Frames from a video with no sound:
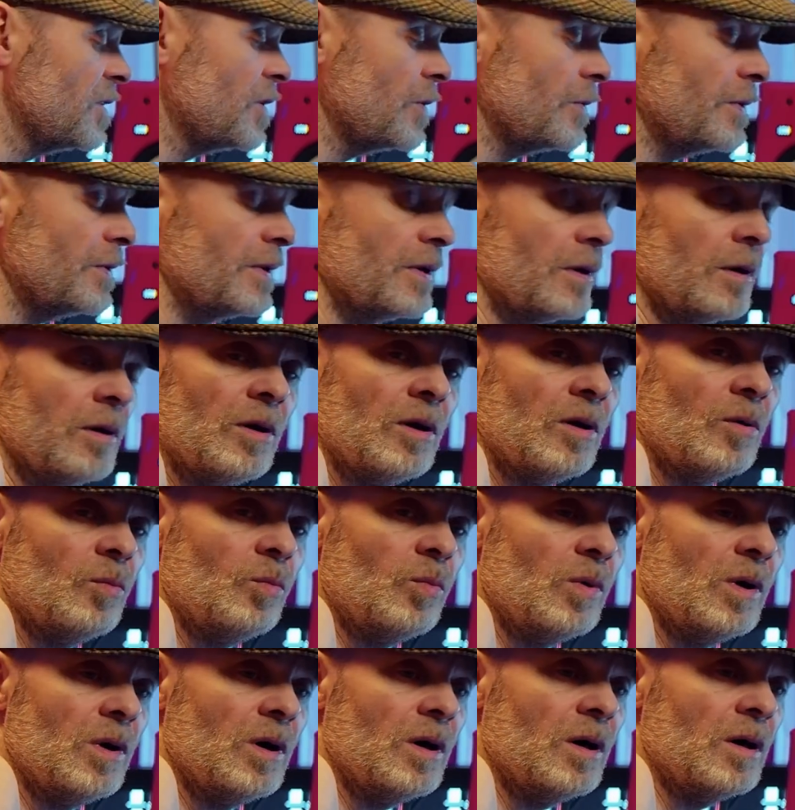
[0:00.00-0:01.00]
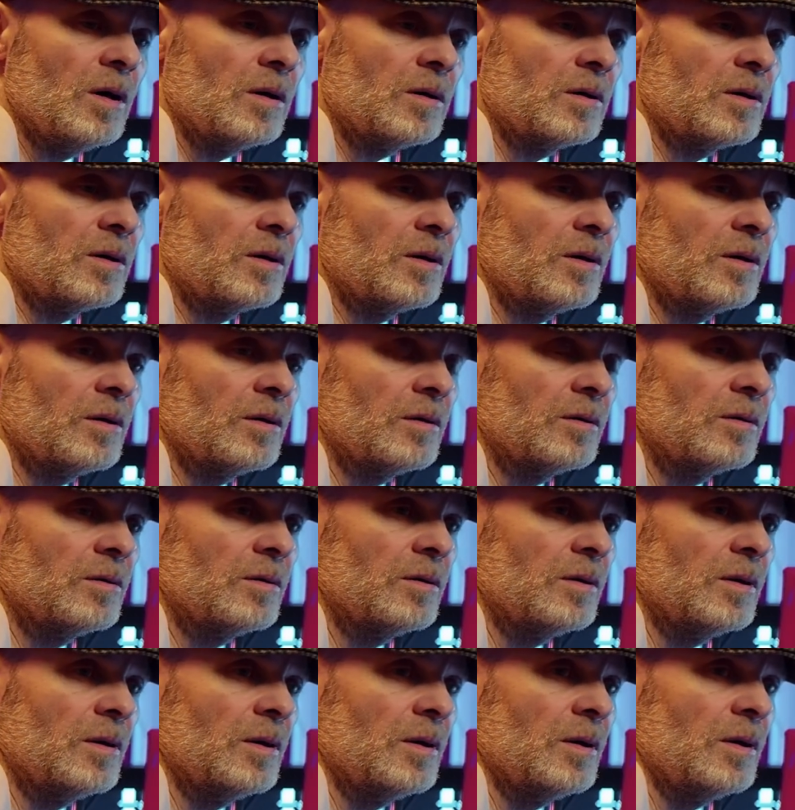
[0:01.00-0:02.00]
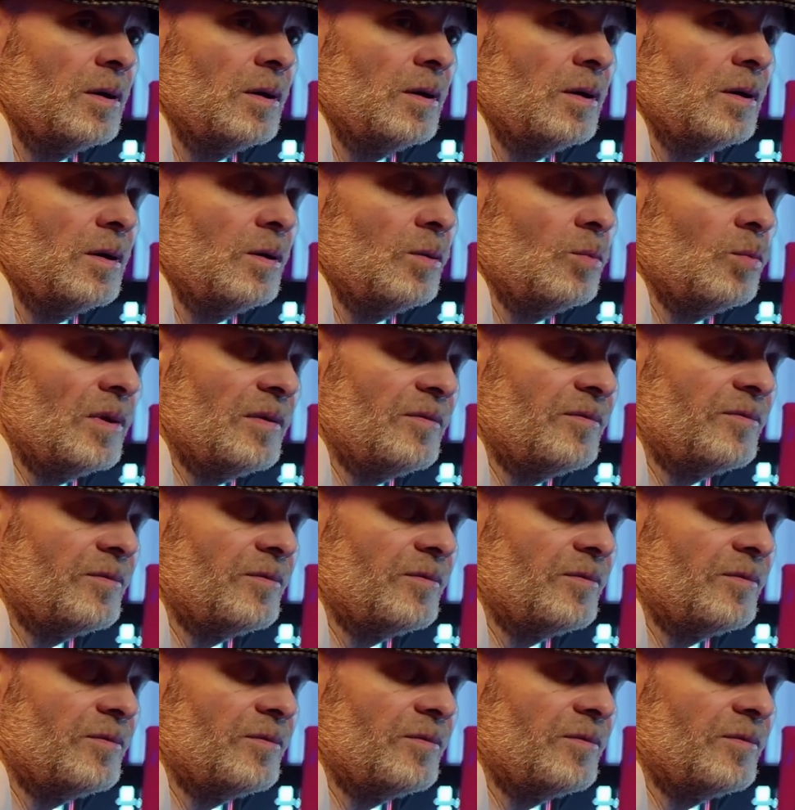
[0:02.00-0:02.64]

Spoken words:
a lot of work with